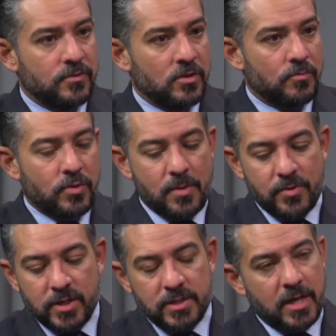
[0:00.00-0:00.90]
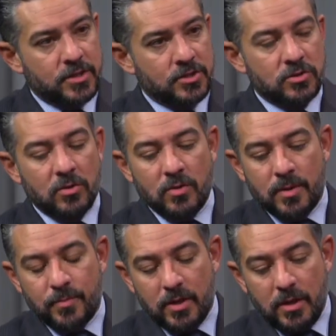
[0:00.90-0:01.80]
You know, property taxes go
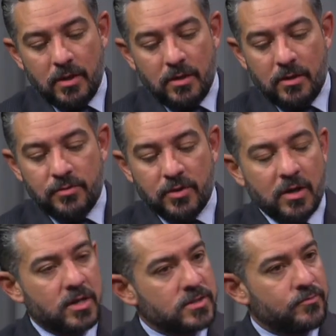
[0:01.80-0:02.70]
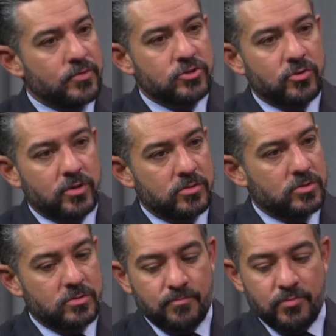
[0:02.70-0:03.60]
up. Uh, the cost of prescri
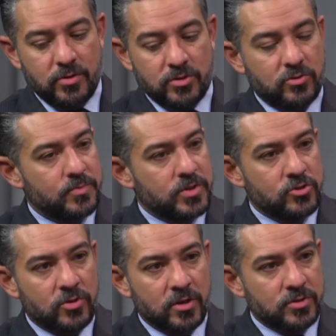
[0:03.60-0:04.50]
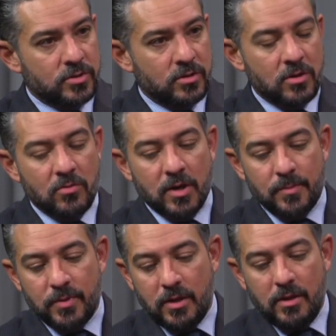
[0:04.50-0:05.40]
prescription drugs go
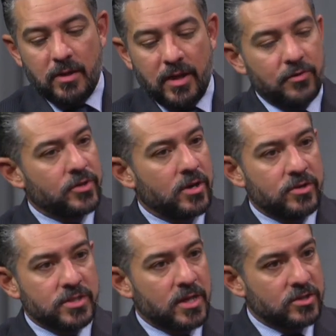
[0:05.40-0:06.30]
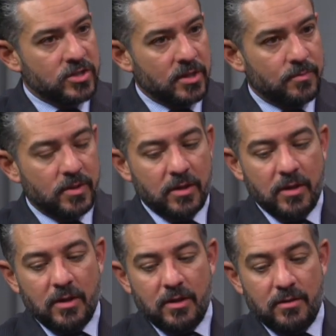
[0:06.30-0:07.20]
up. Healthcare is not cheap.
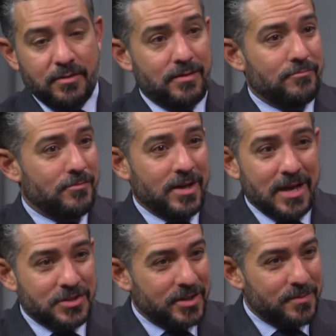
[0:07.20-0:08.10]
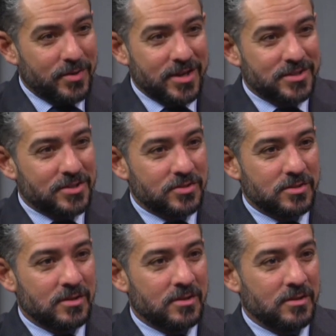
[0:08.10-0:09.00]
Uh, gasoline
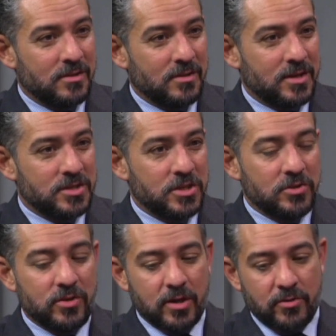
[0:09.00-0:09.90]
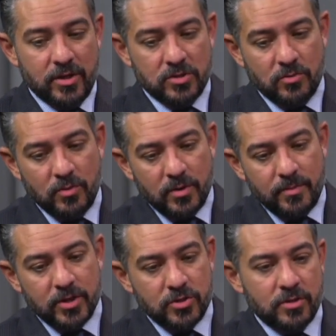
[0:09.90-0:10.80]
prices uh, continue to increase. So we want to
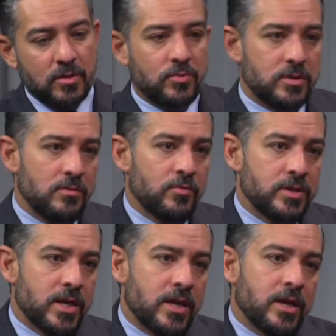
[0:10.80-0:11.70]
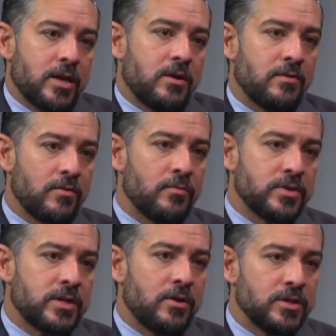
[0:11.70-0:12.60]
make sure that we're, we're taking care of our
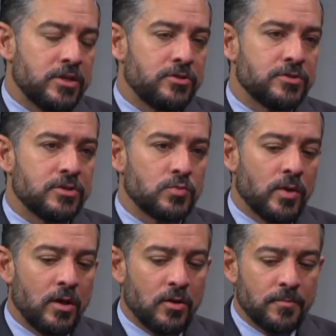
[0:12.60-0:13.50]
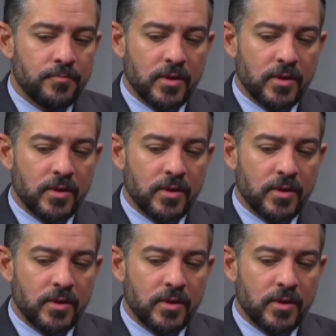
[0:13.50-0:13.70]
retired teachers as well